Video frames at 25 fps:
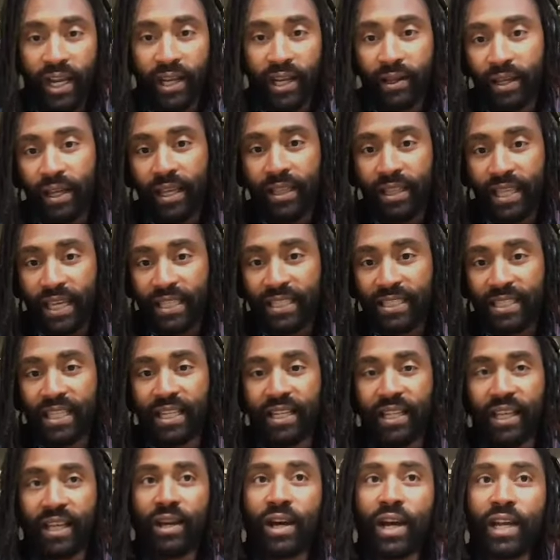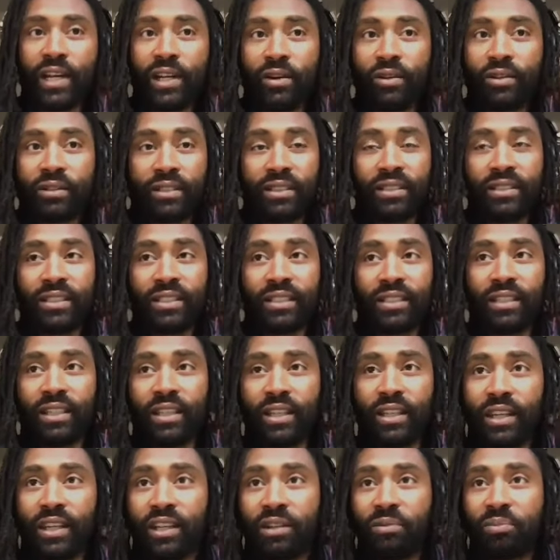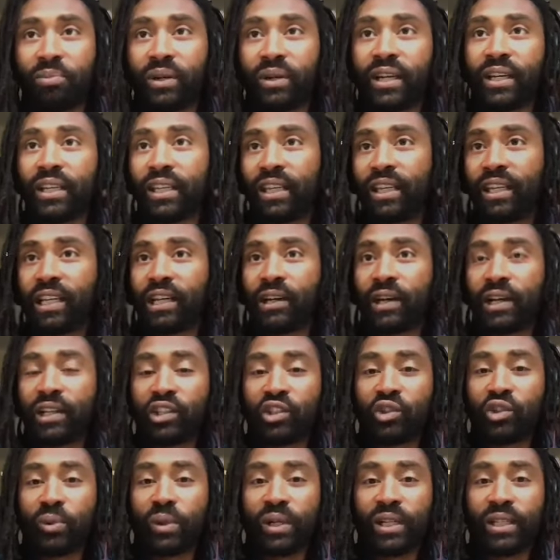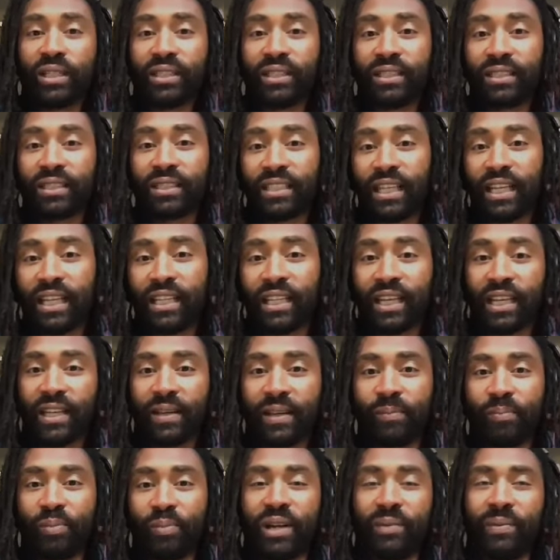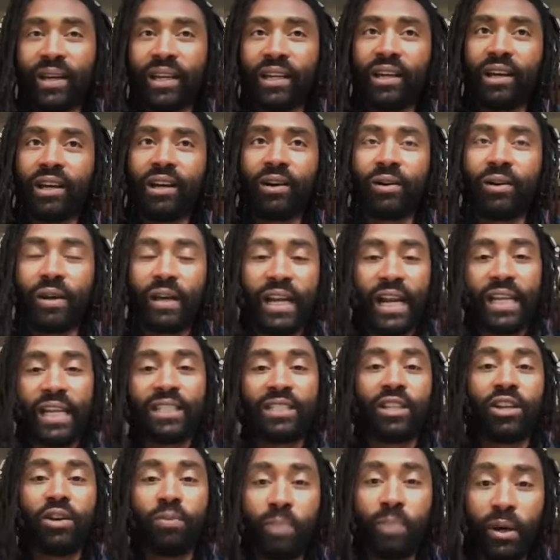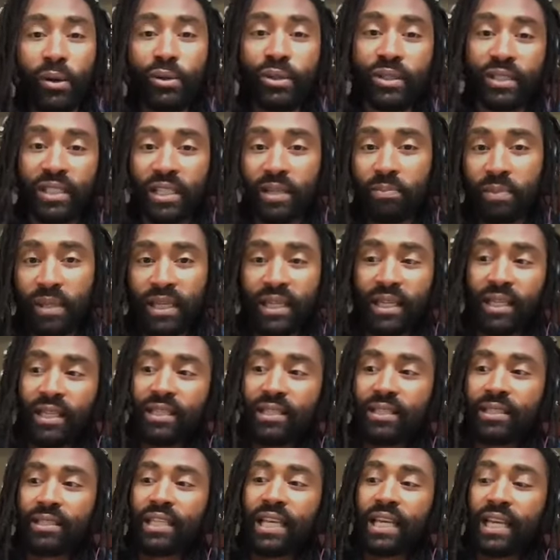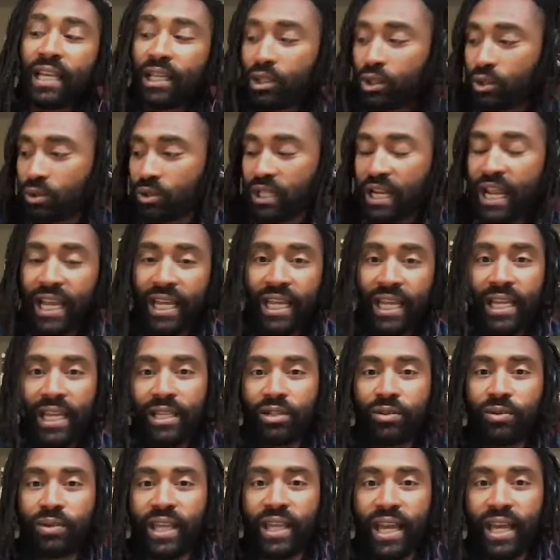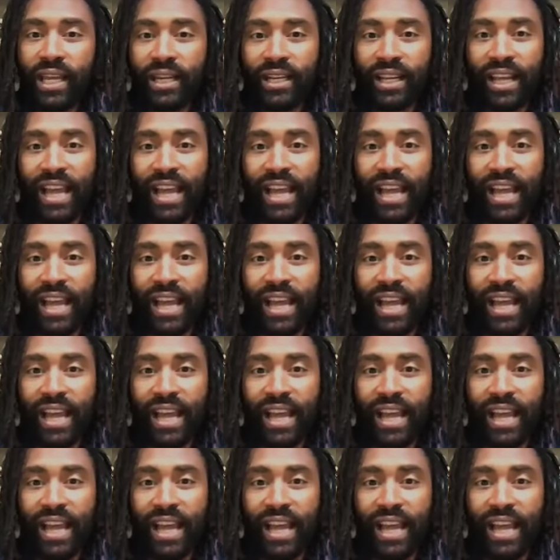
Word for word: Yeah. And they seem like, oh, I know this isn't good, but you know, I just wanted to say like, and I'm like, oh, and I still post it because like, I can't do that.